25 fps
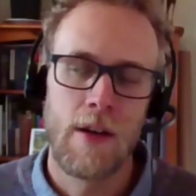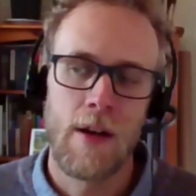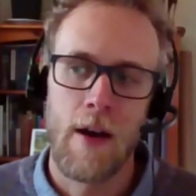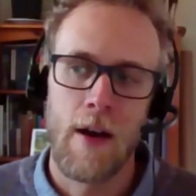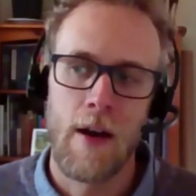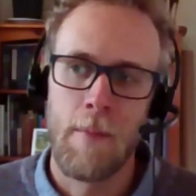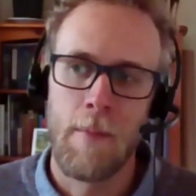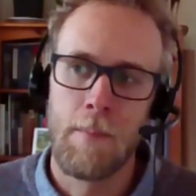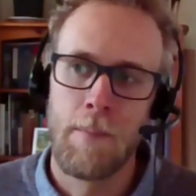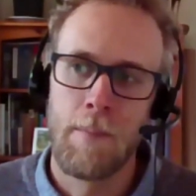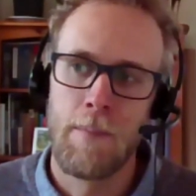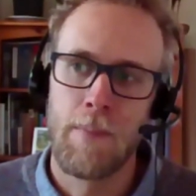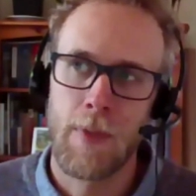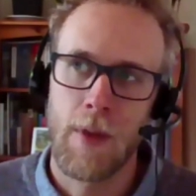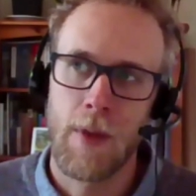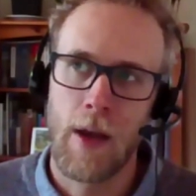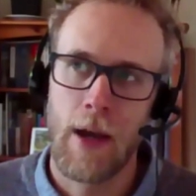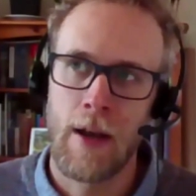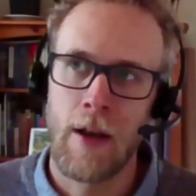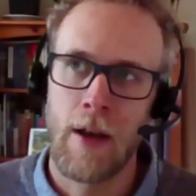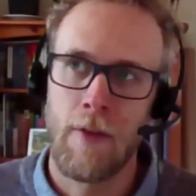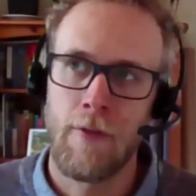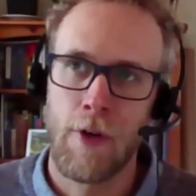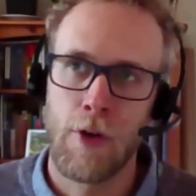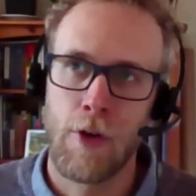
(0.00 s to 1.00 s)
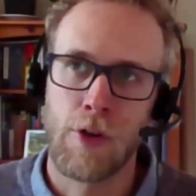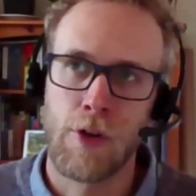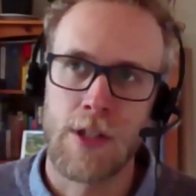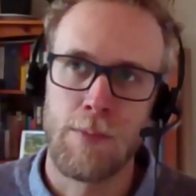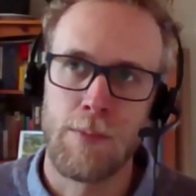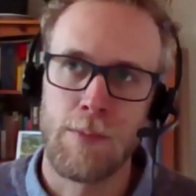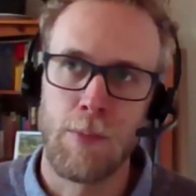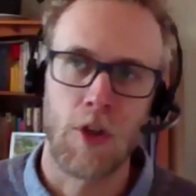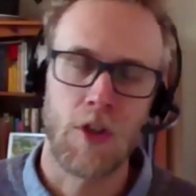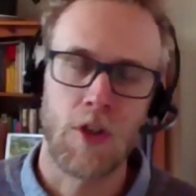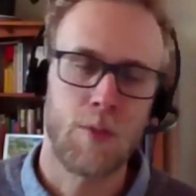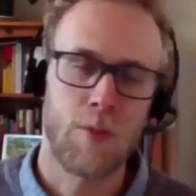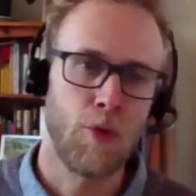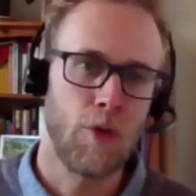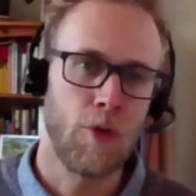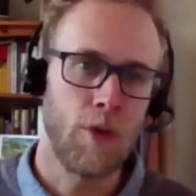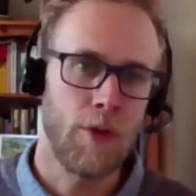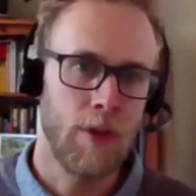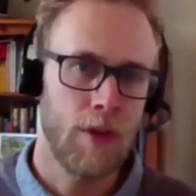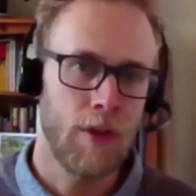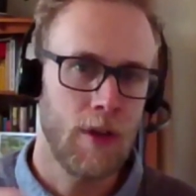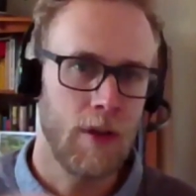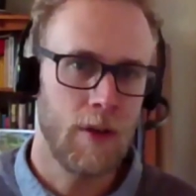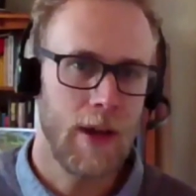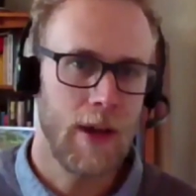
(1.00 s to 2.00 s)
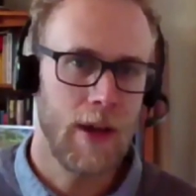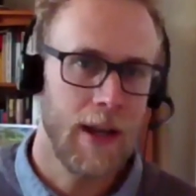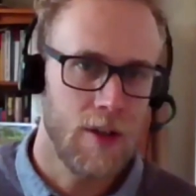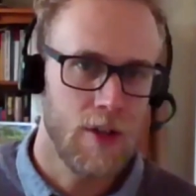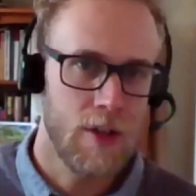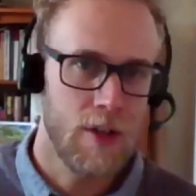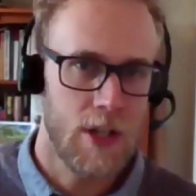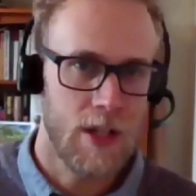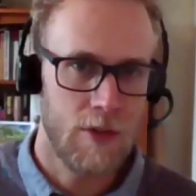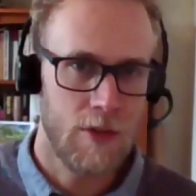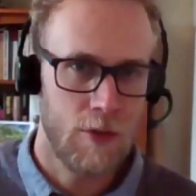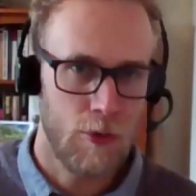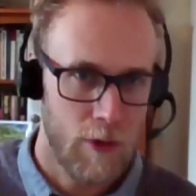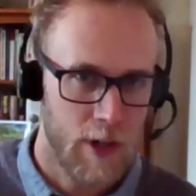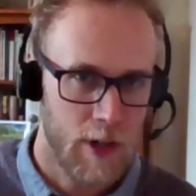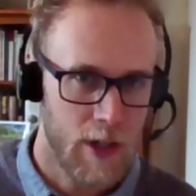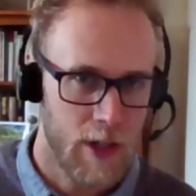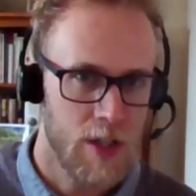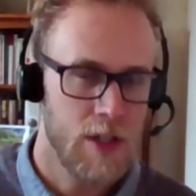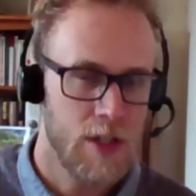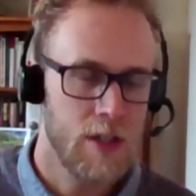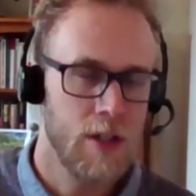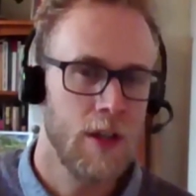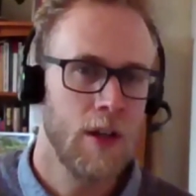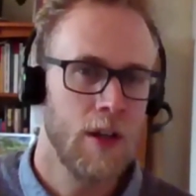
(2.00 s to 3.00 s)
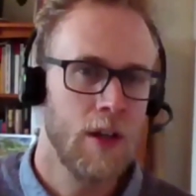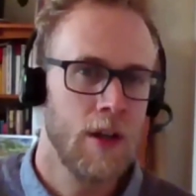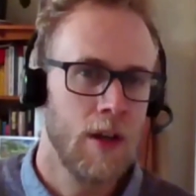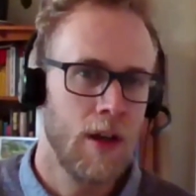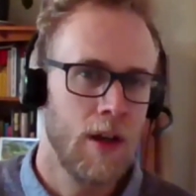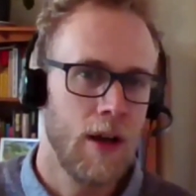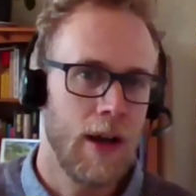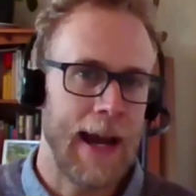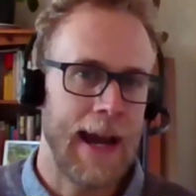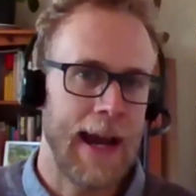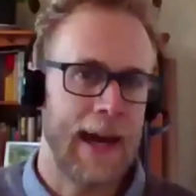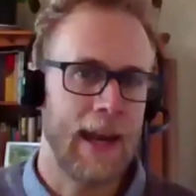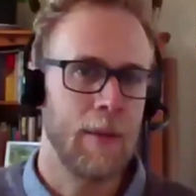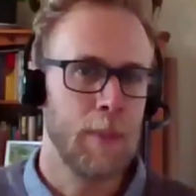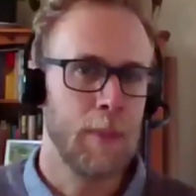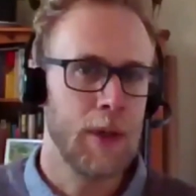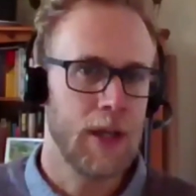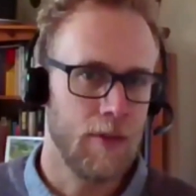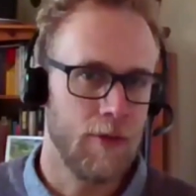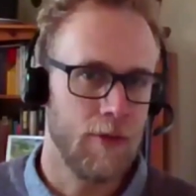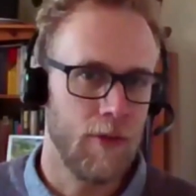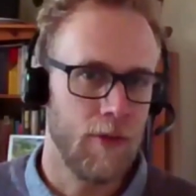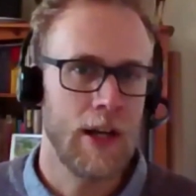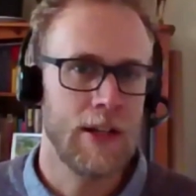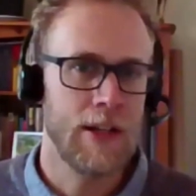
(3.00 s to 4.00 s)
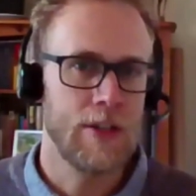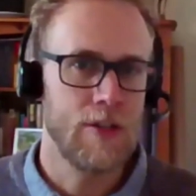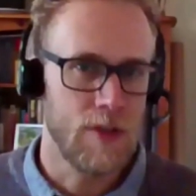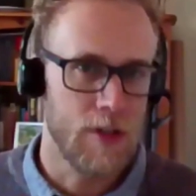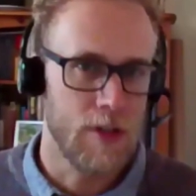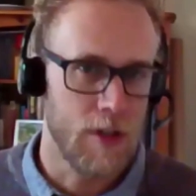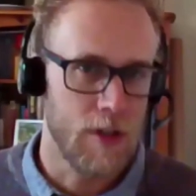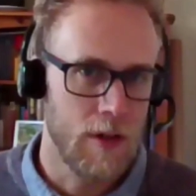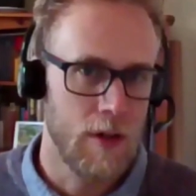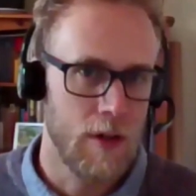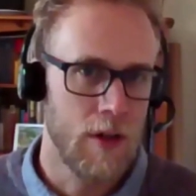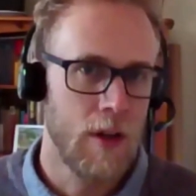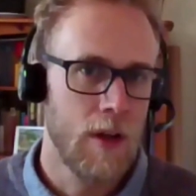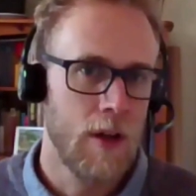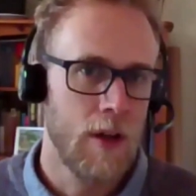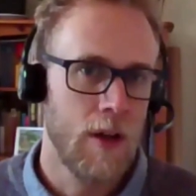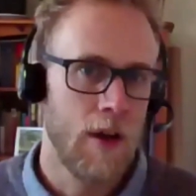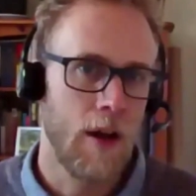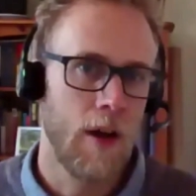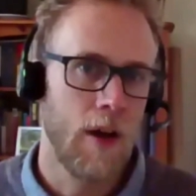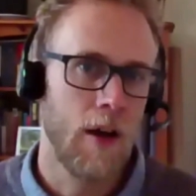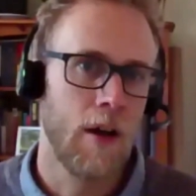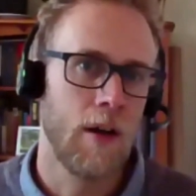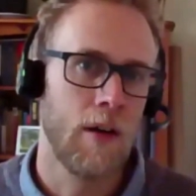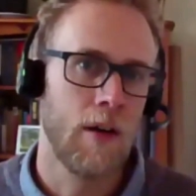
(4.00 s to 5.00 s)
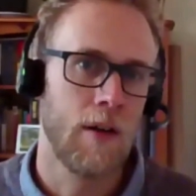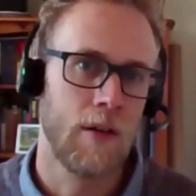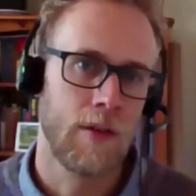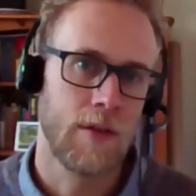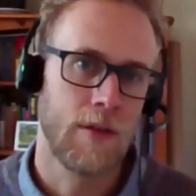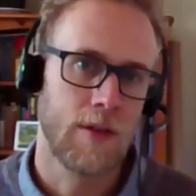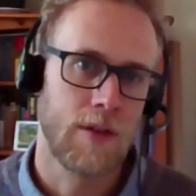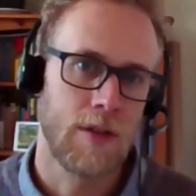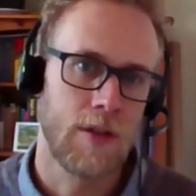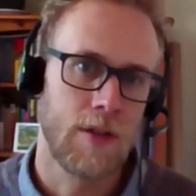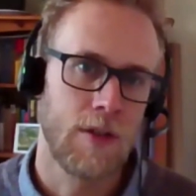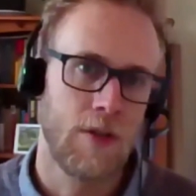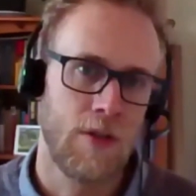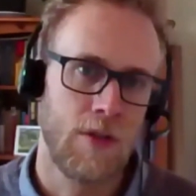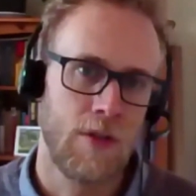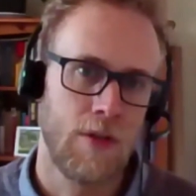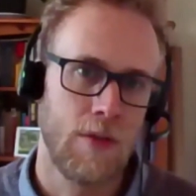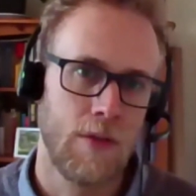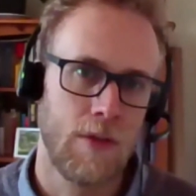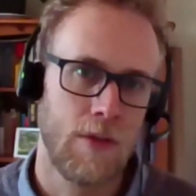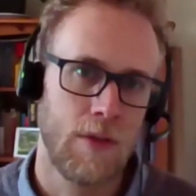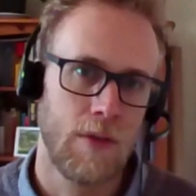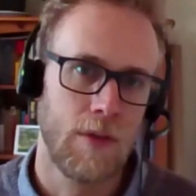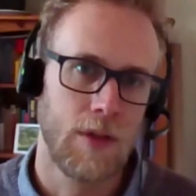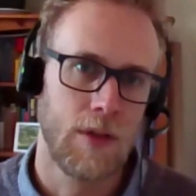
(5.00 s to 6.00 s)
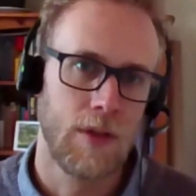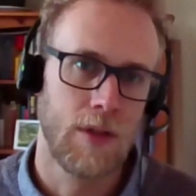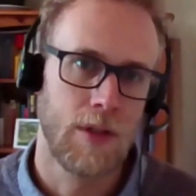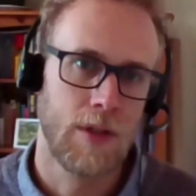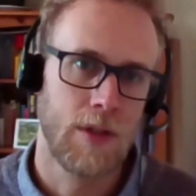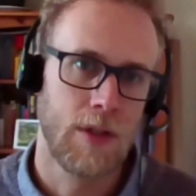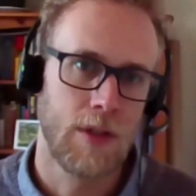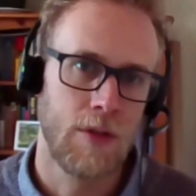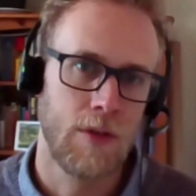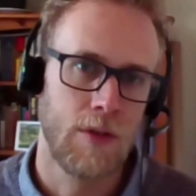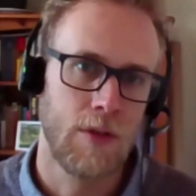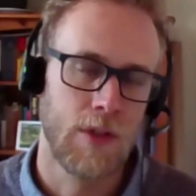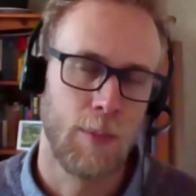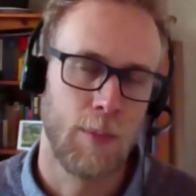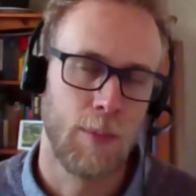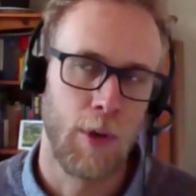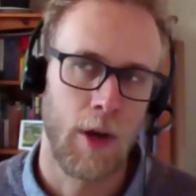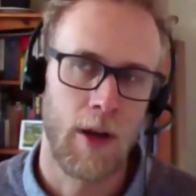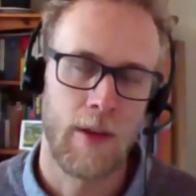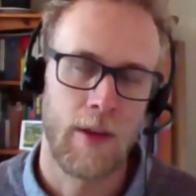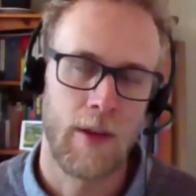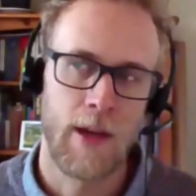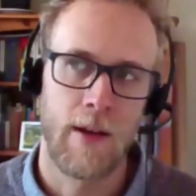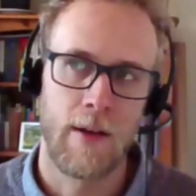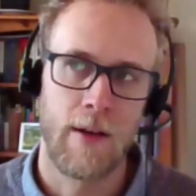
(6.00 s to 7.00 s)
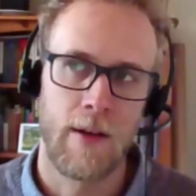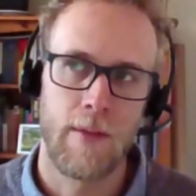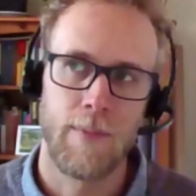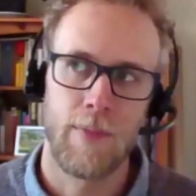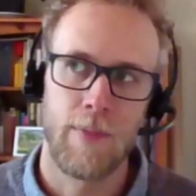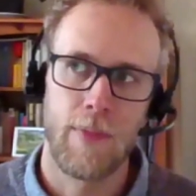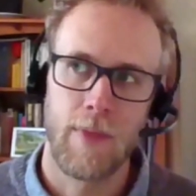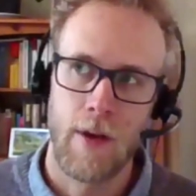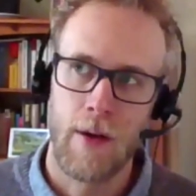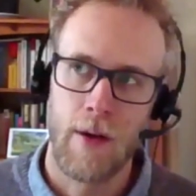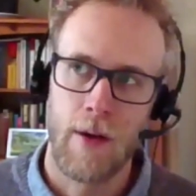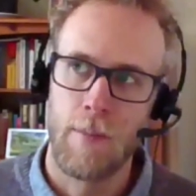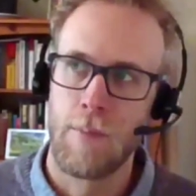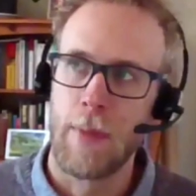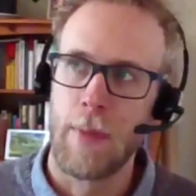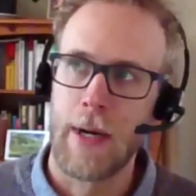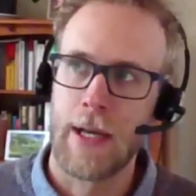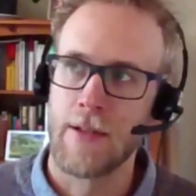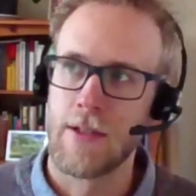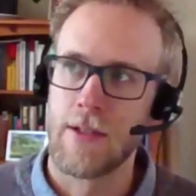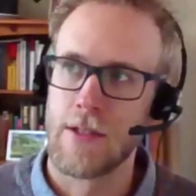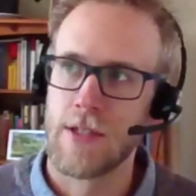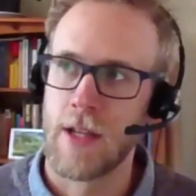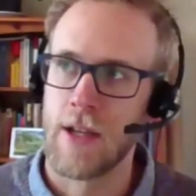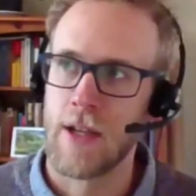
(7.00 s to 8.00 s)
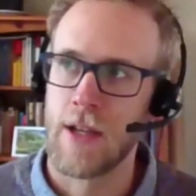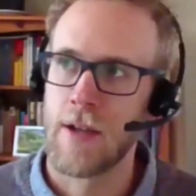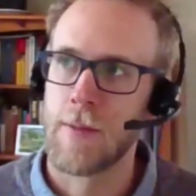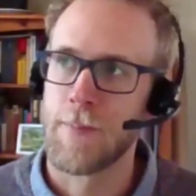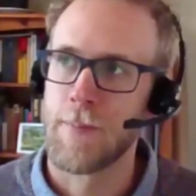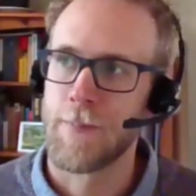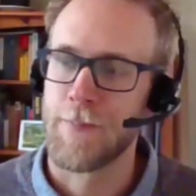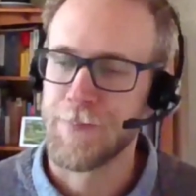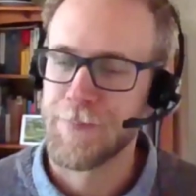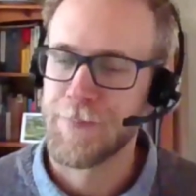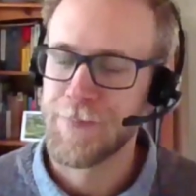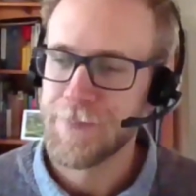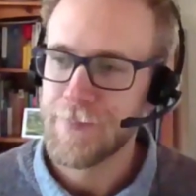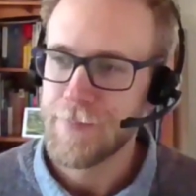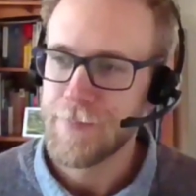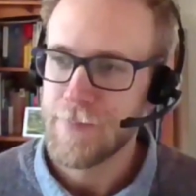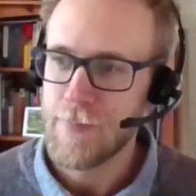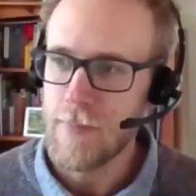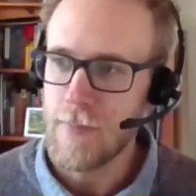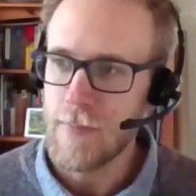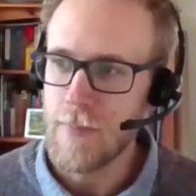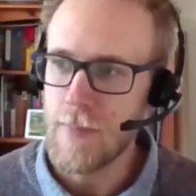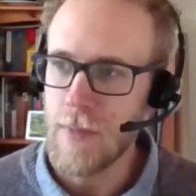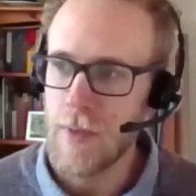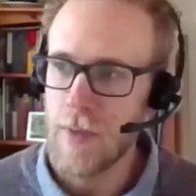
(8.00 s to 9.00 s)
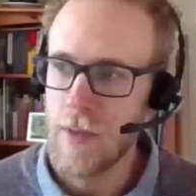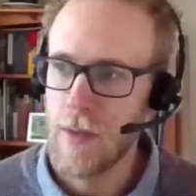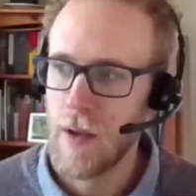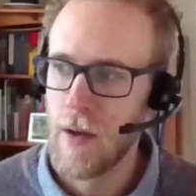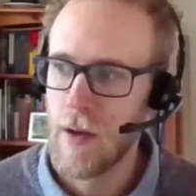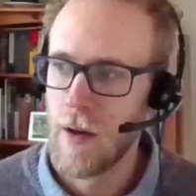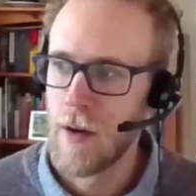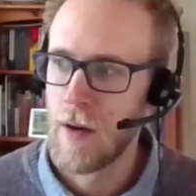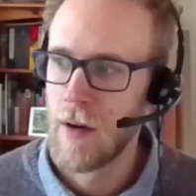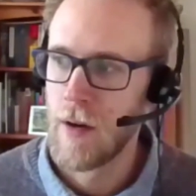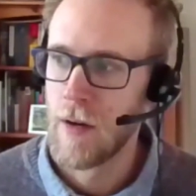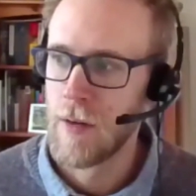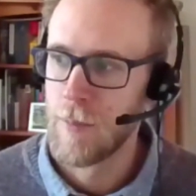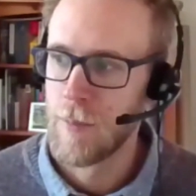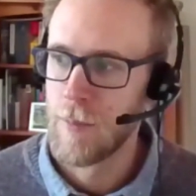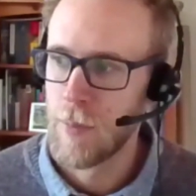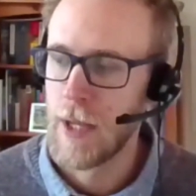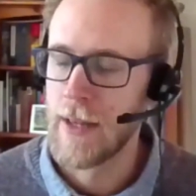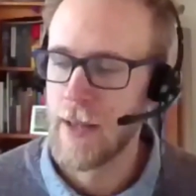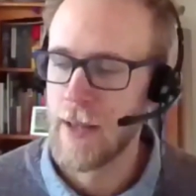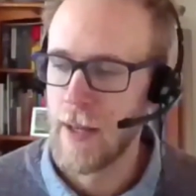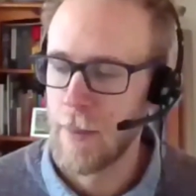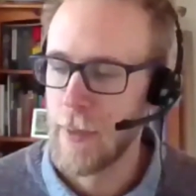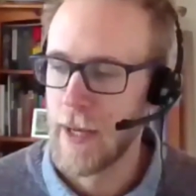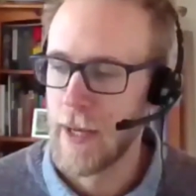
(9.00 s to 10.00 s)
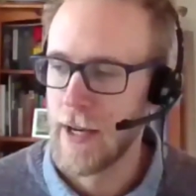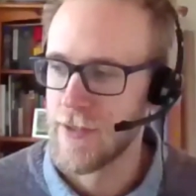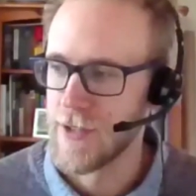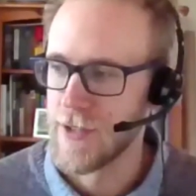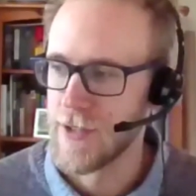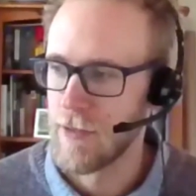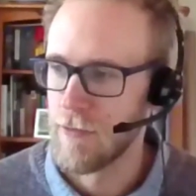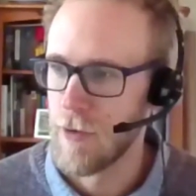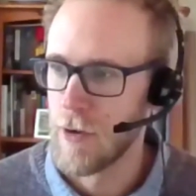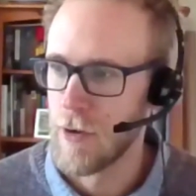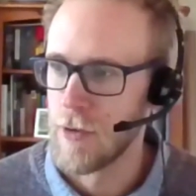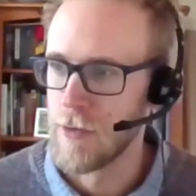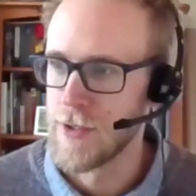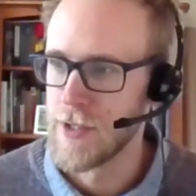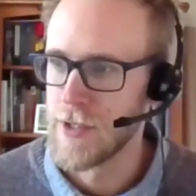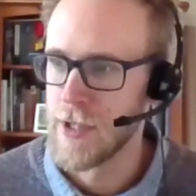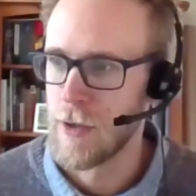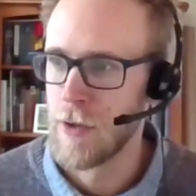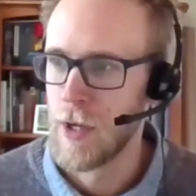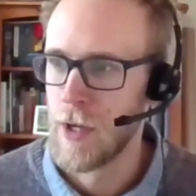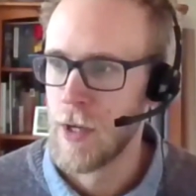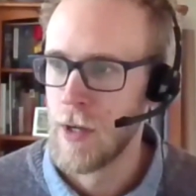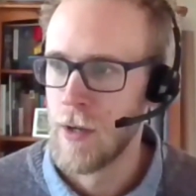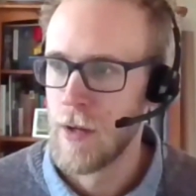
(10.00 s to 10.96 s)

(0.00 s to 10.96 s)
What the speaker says: and focus much more on the energy storage and a bit of hydrogen to supply that balancing, play that balancing role. So